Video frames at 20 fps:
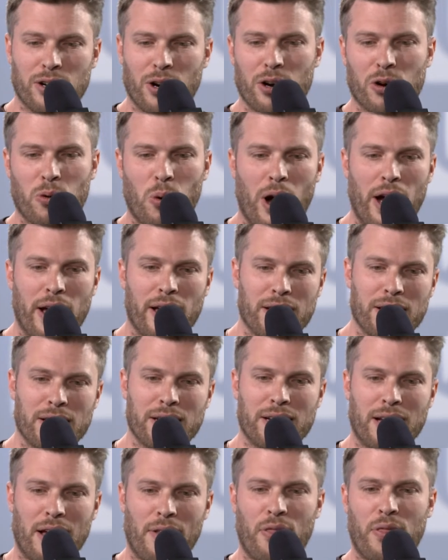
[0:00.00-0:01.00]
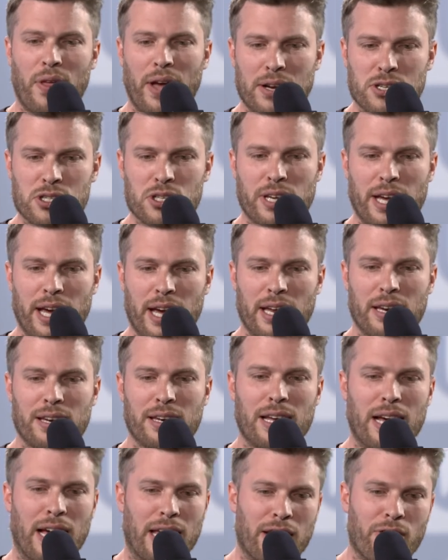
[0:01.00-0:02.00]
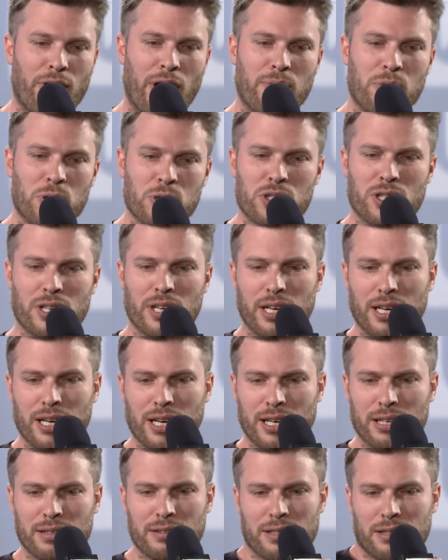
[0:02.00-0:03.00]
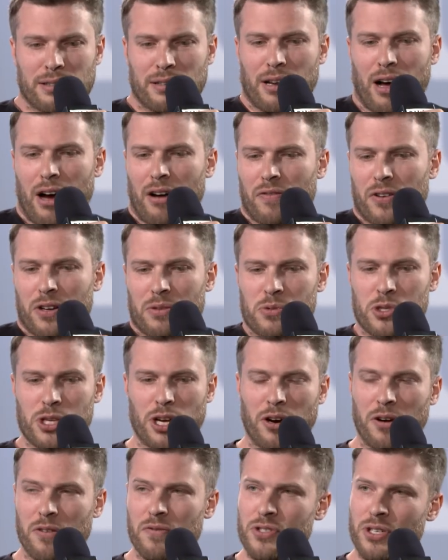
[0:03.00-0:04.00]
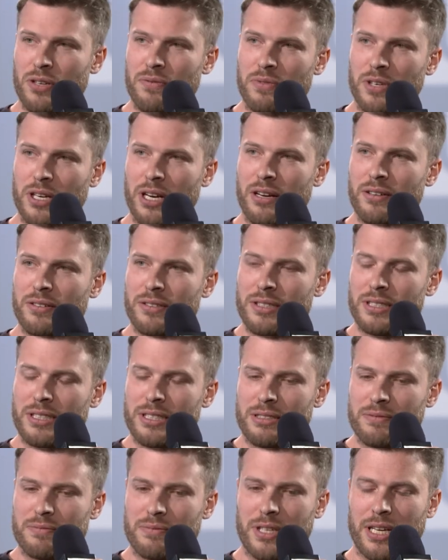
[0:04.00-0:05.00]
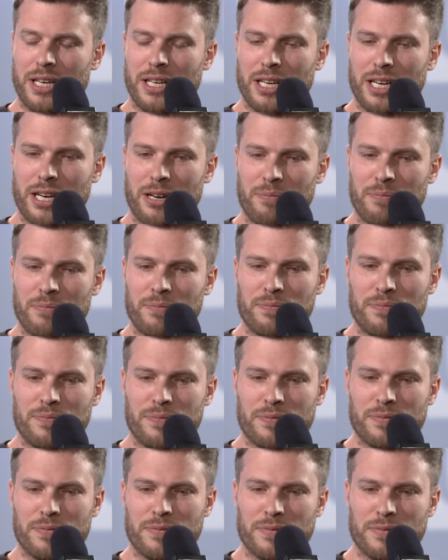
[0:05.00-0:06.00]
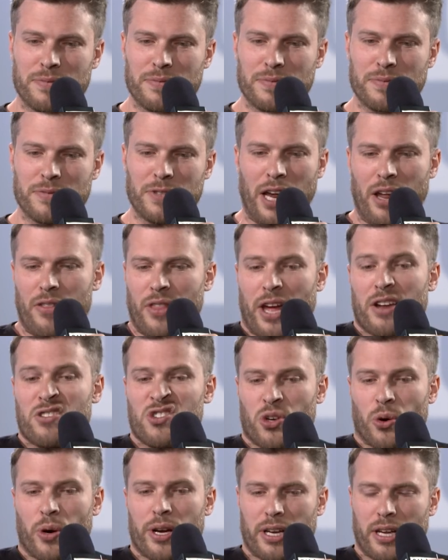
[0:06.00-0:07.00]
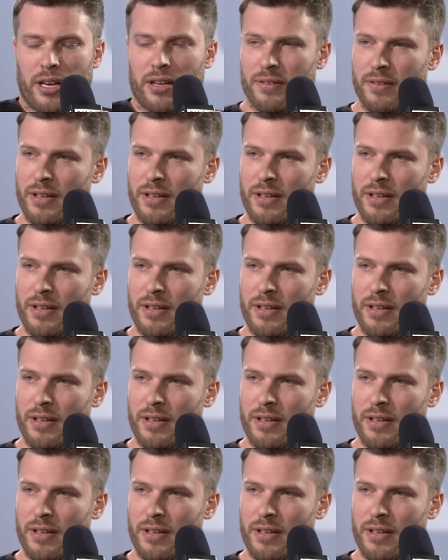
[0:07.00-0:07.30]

of got quite a thick skin, and they're able to laugh at themselves, and you know, they enjoyed it